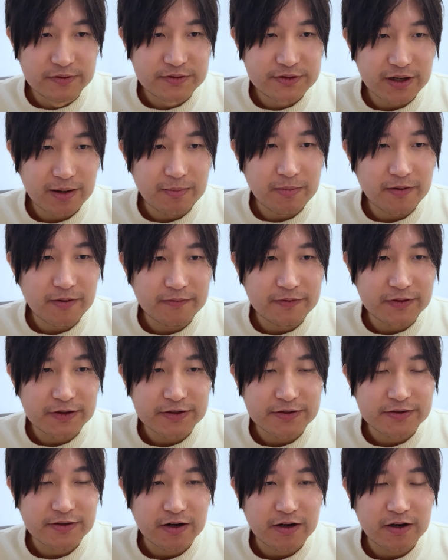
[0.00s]
Some of
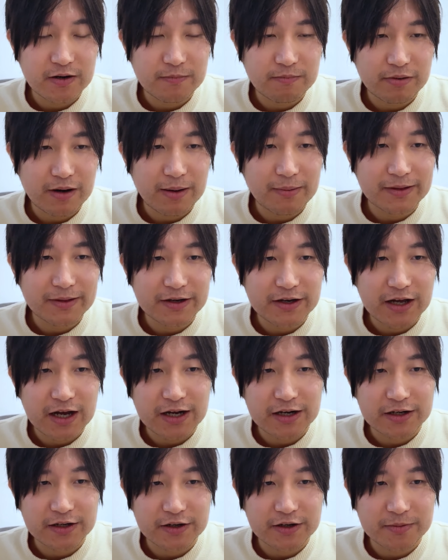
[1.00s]
these are probably
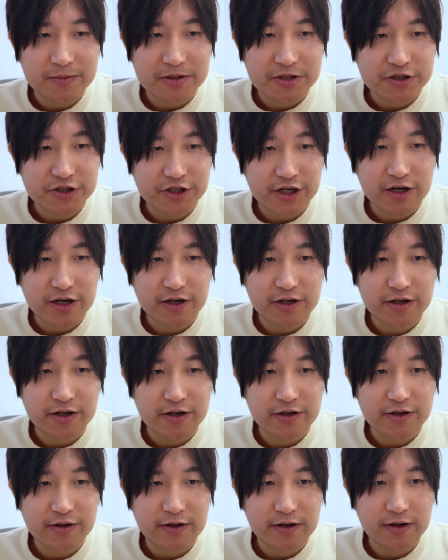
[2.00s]
not going to be
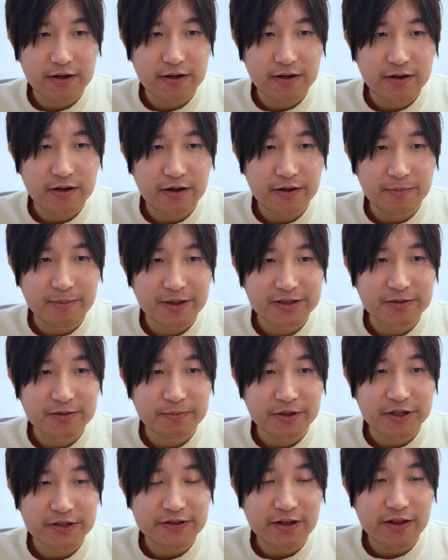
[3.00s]
shared on the
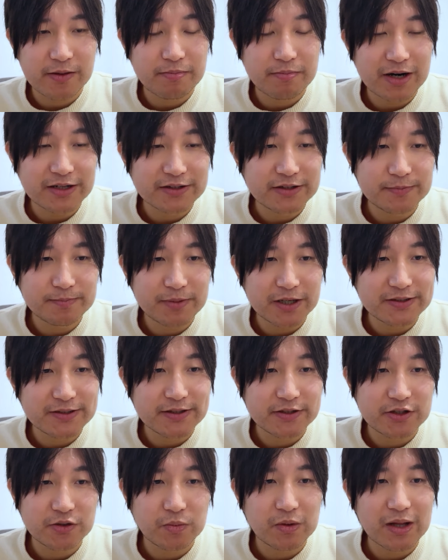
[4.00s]
button, because on the
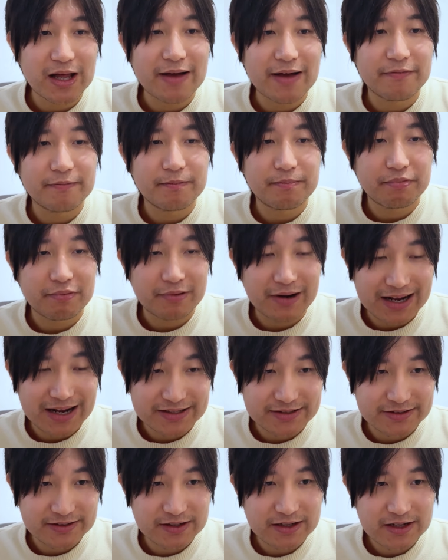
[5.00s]
button you will have
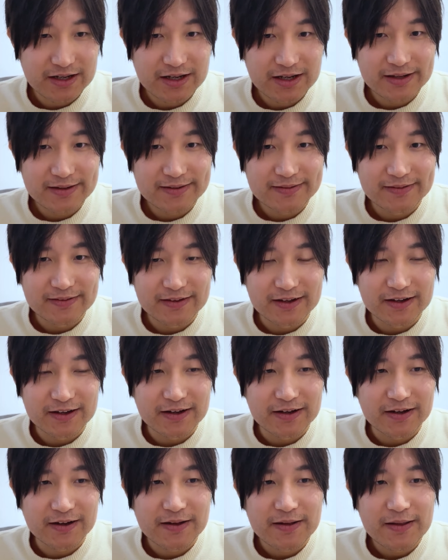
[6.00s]
pressed,
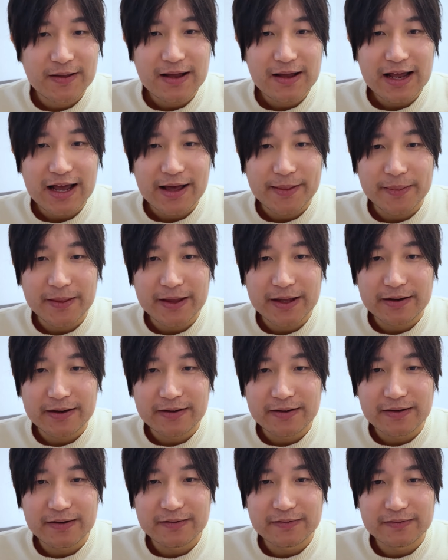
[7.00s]
and
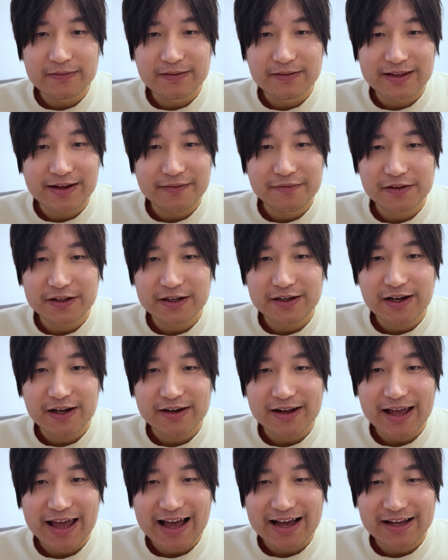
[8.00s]
then definitely
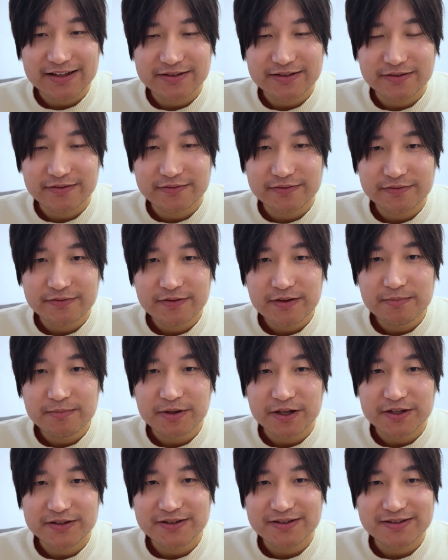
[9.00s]
not active,
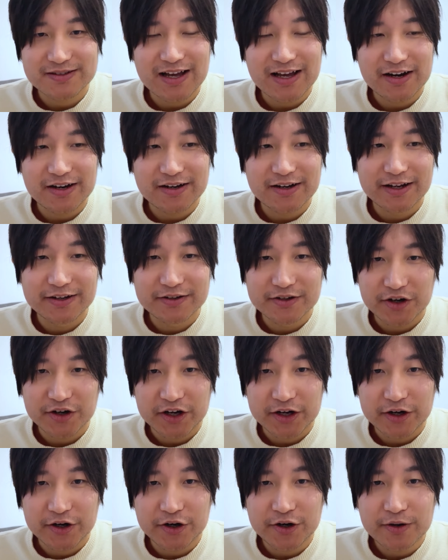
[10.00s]
because it's not an
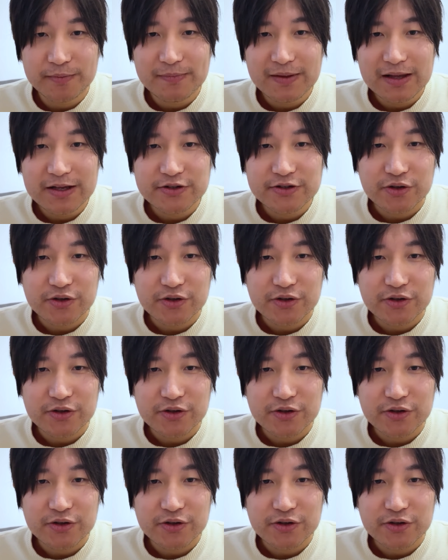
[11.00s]
indicator.